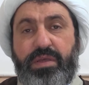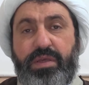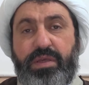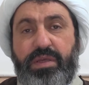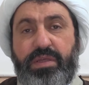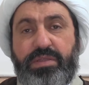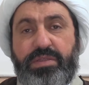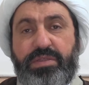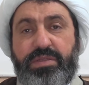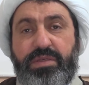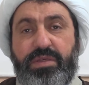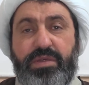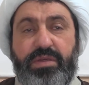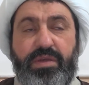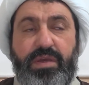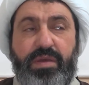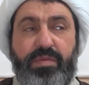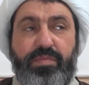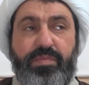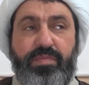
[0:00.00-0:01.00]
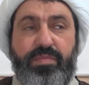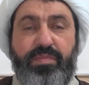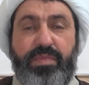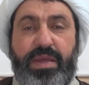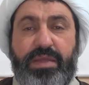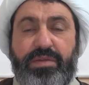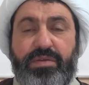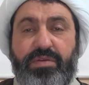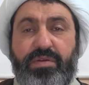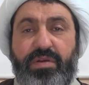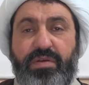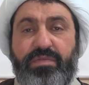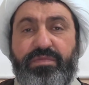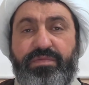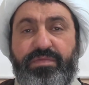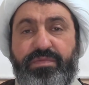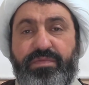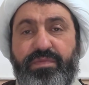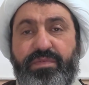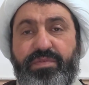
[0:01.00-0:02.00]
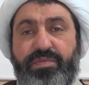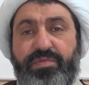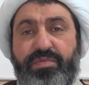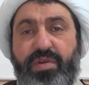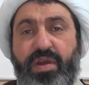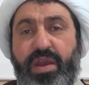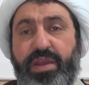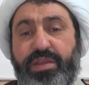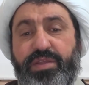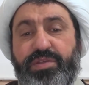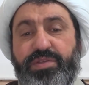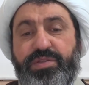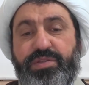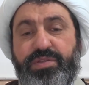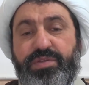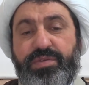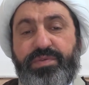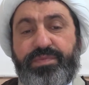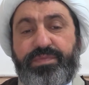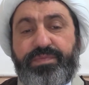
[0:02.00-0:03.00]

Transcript: It's a matter of rights